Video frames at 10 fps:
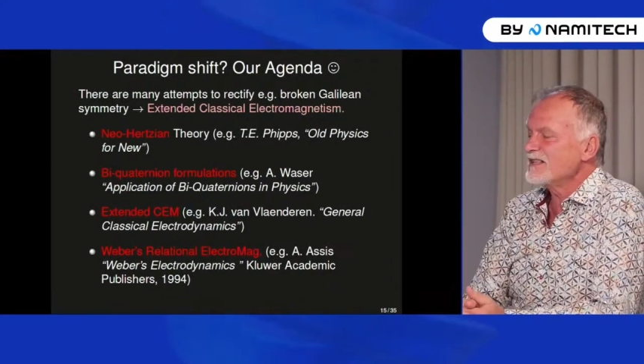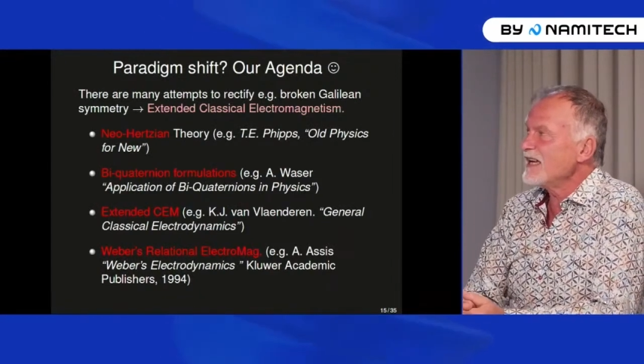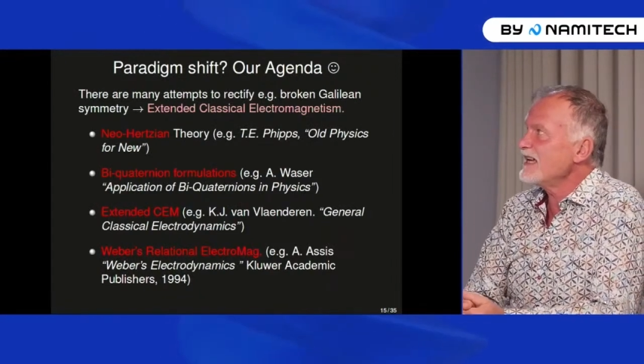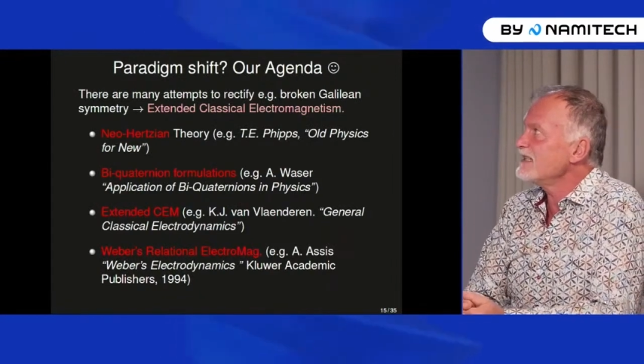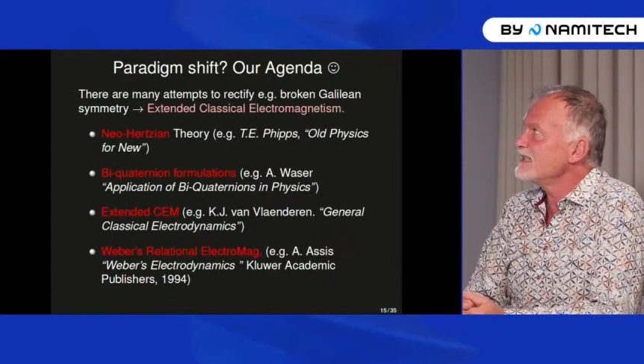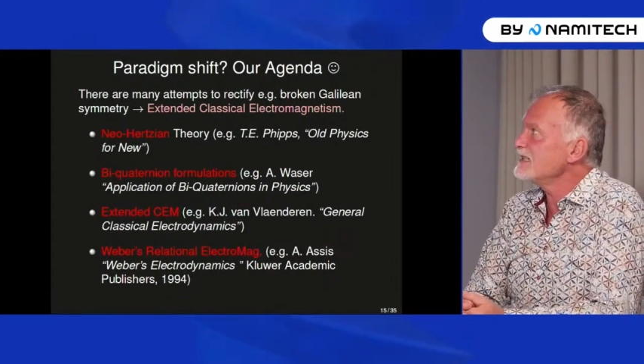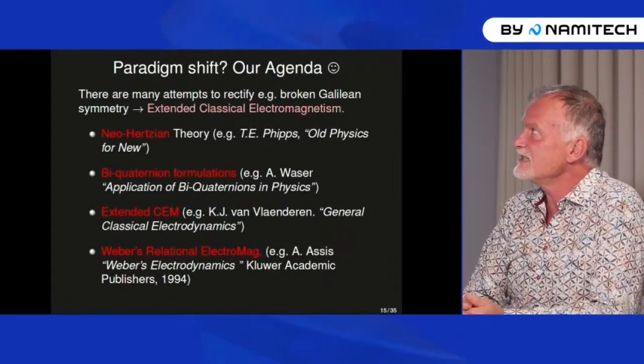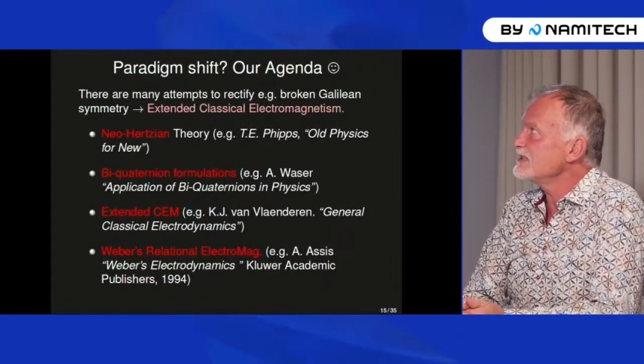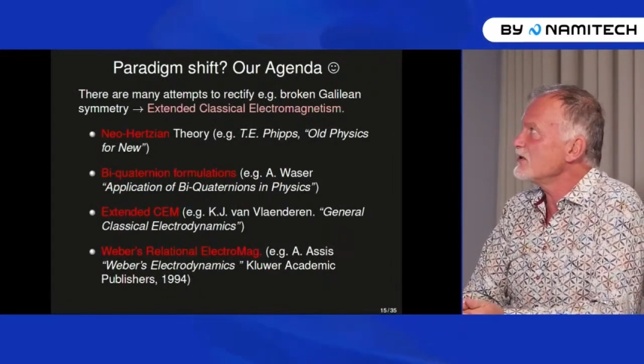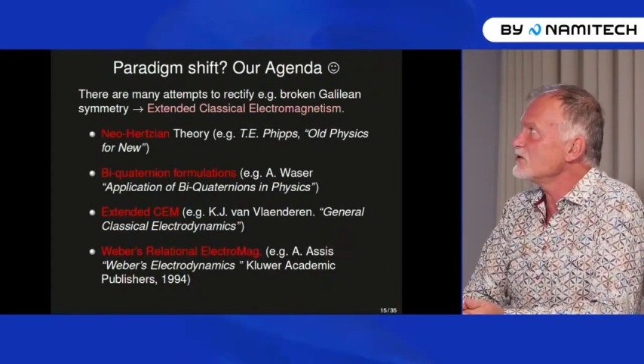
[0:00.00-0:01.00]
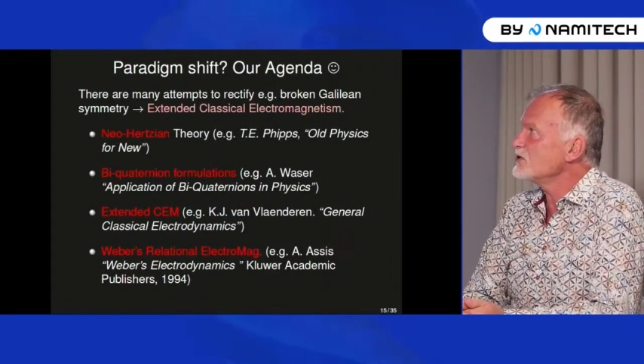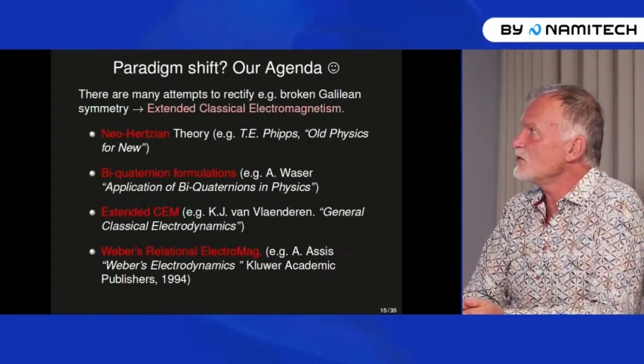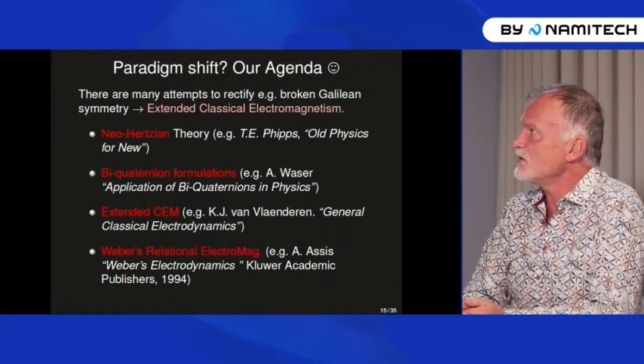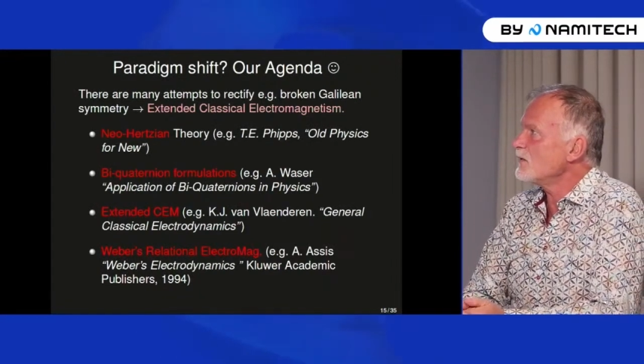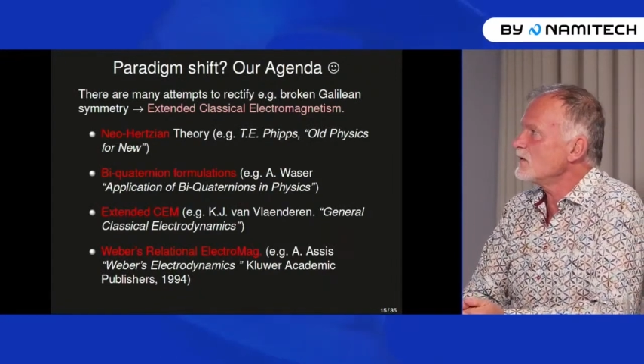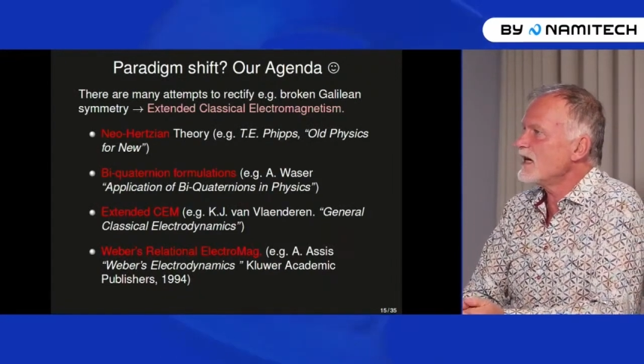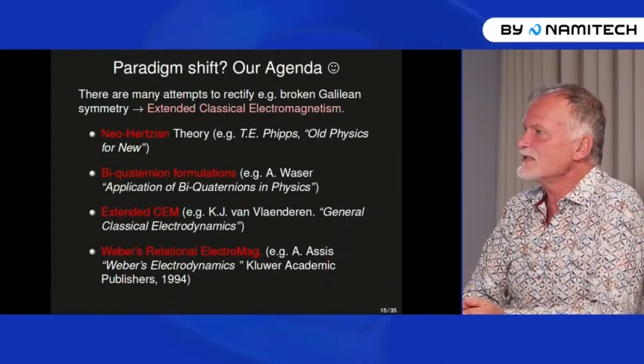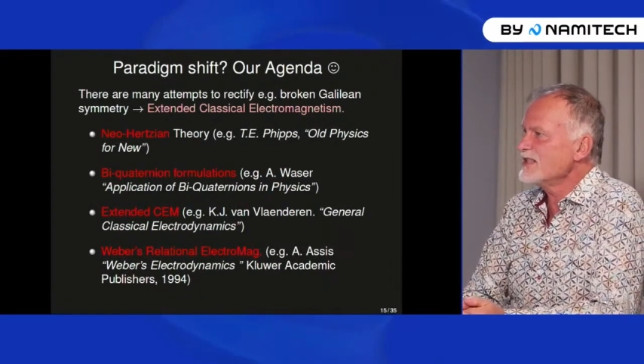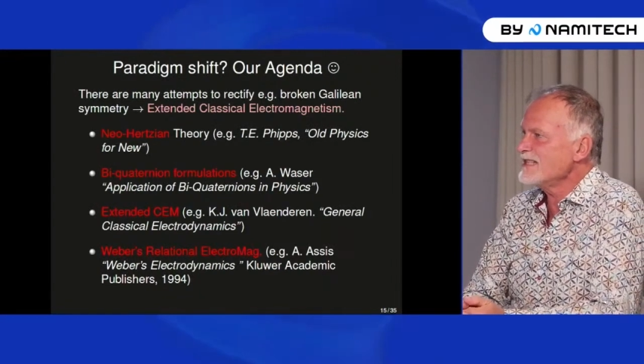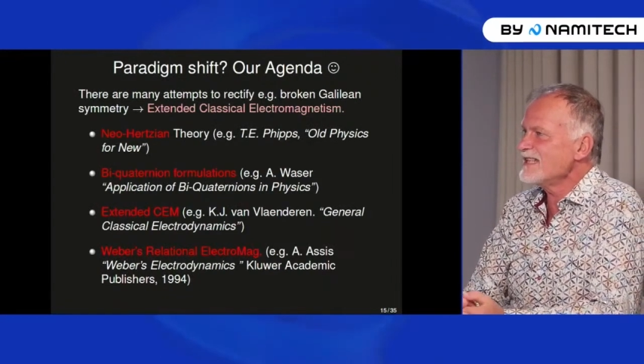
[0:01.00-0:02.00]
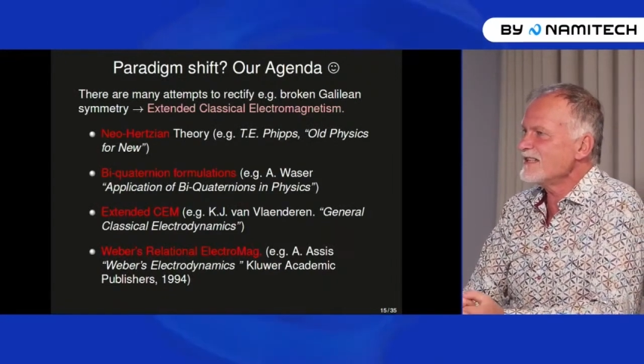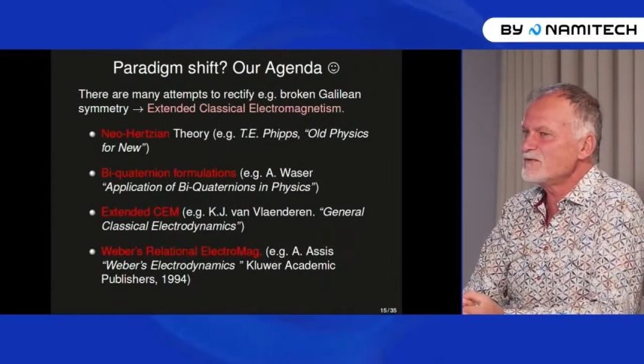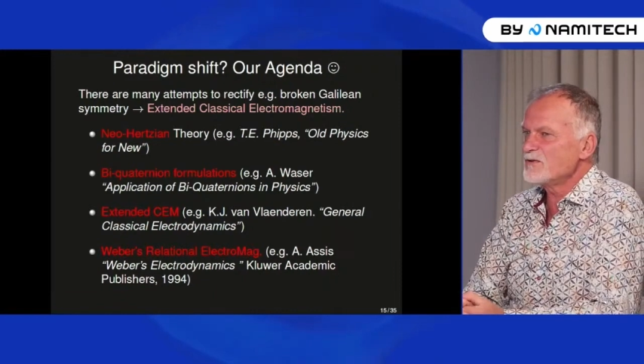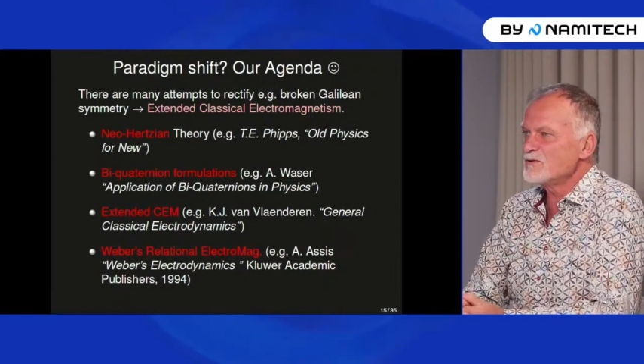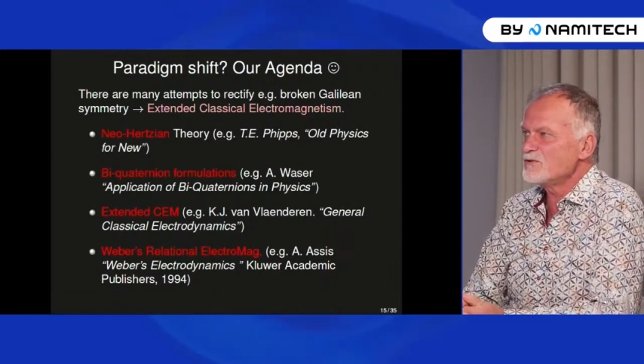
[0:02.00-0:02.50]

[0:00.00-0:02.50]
and this is also our agenda for